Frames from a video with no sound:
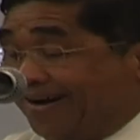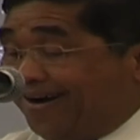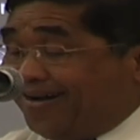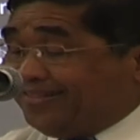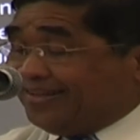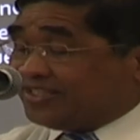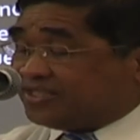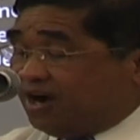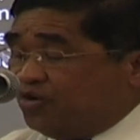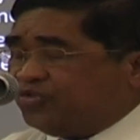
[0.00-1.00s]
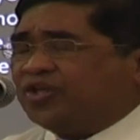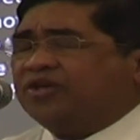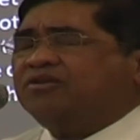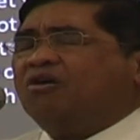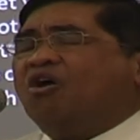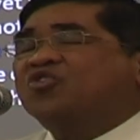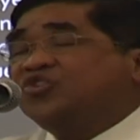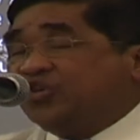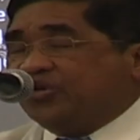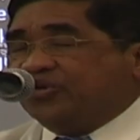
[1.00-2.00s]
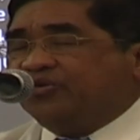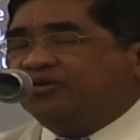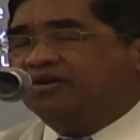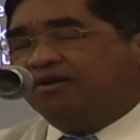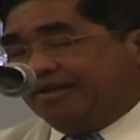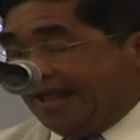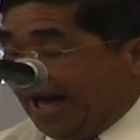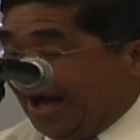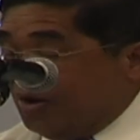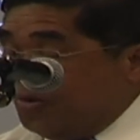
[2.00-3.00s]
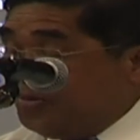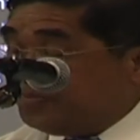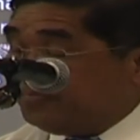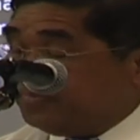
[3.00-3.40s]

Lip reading: God is counting on you now